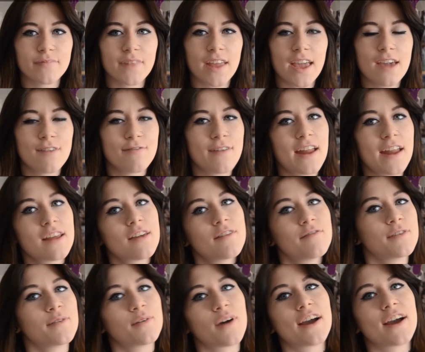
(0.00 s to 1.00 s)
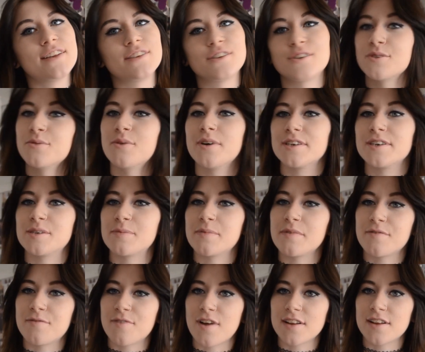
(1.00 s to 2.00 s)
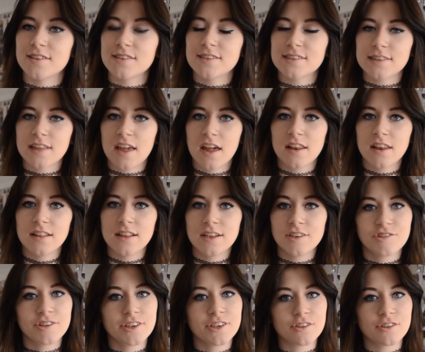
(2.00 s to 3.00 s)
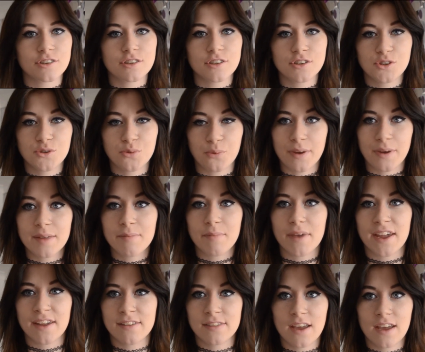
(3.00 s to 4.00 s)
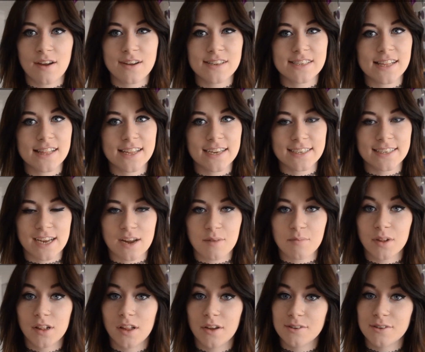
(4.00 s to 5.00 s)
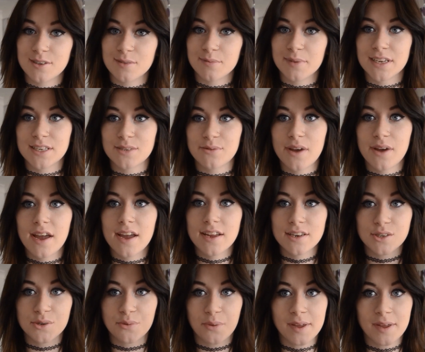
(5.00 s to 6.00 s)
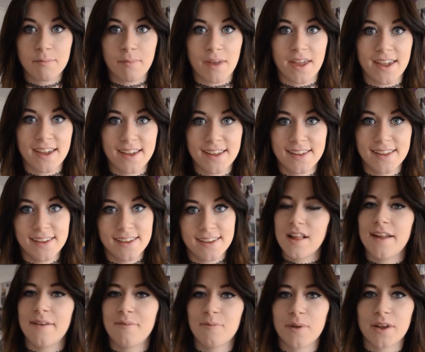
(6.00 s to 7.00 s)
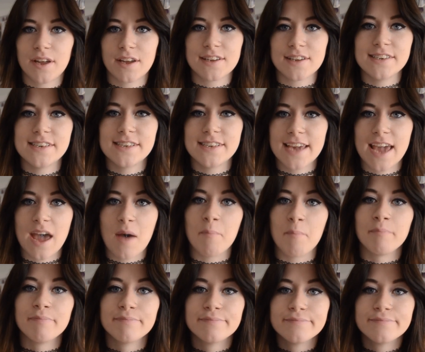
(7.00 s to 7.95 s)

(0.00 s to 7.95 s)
if any of you guys do want to be friends, then literally just tweet me. There is a link down below to my Twitter. Tweet me and we can DM.